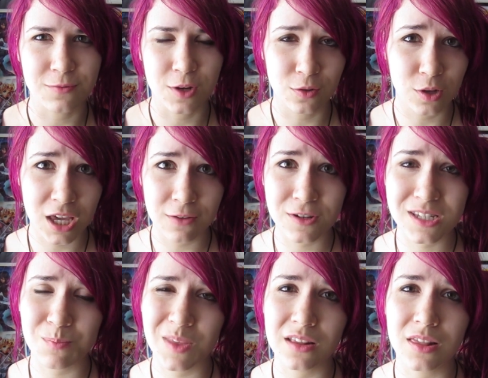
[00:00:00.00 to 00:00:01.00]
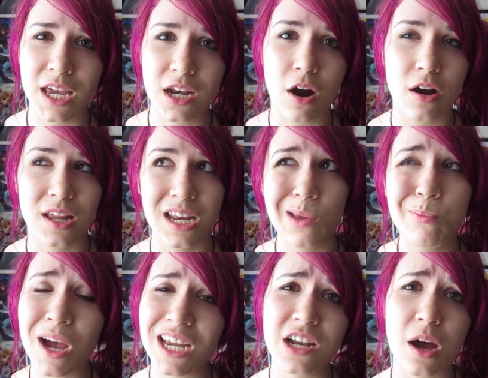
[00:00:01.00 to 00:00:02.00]
If you're looking for something lighthearted, it
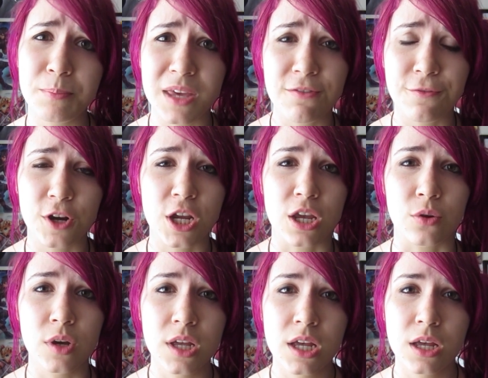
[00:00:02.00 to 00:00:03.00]
might not be for you.